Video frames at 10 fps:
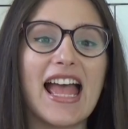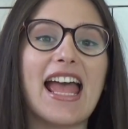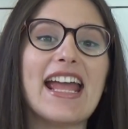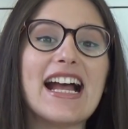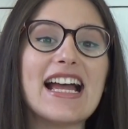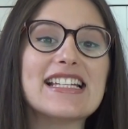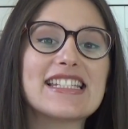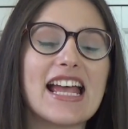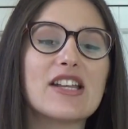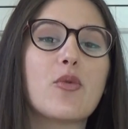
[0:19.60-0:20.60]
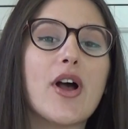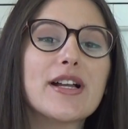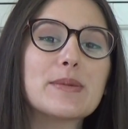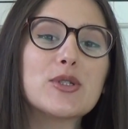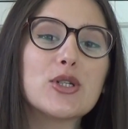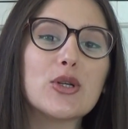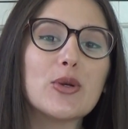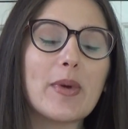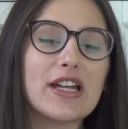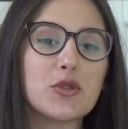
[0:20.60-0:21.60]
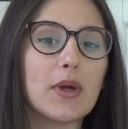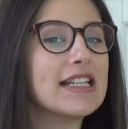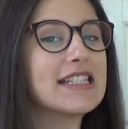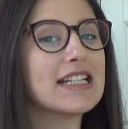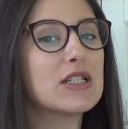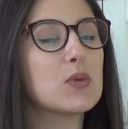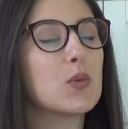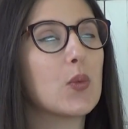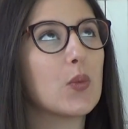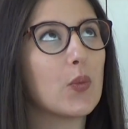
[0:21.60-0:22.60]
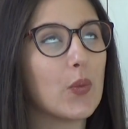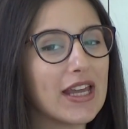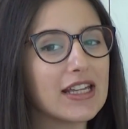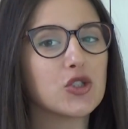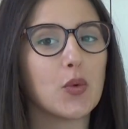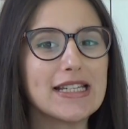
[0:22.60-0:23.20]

guys, and welcome to my 26 week